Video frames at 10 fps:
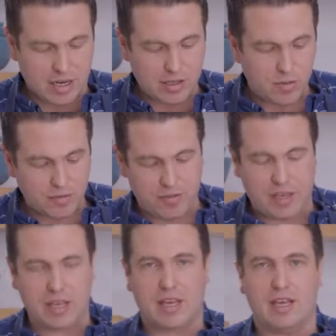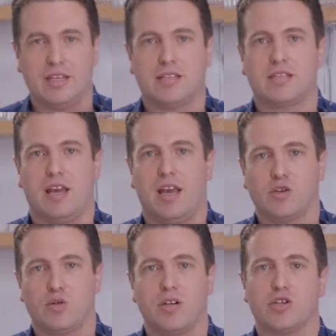Duck confit is a
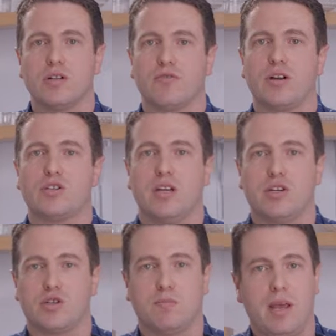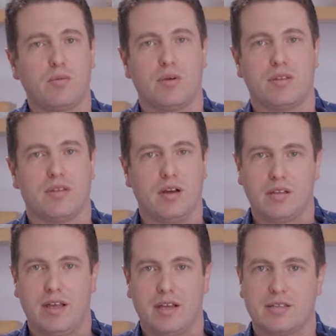traditional French dish made with
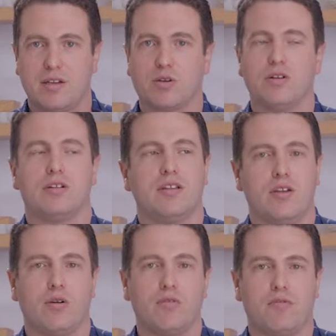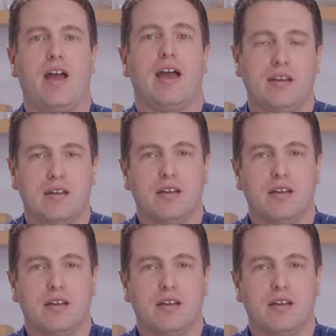duck legs that are cooked in their own fat.